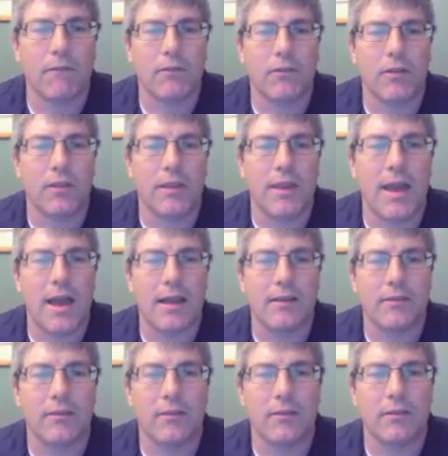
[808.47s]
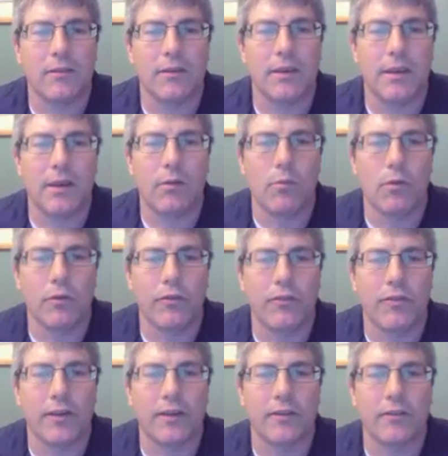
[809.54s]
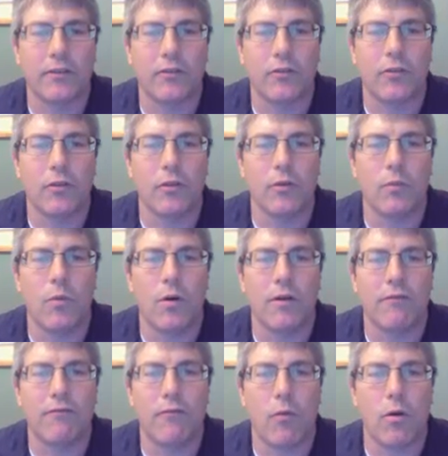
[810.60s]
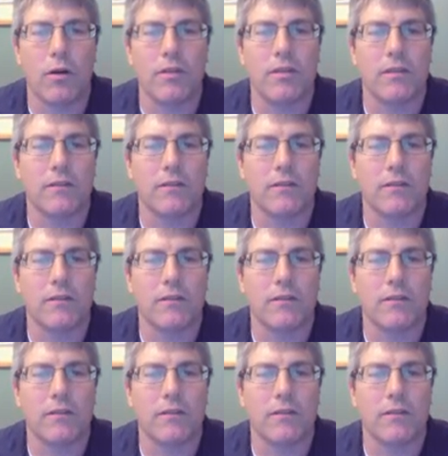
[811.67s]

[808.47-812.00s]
to the x equals 6 to the 1/4.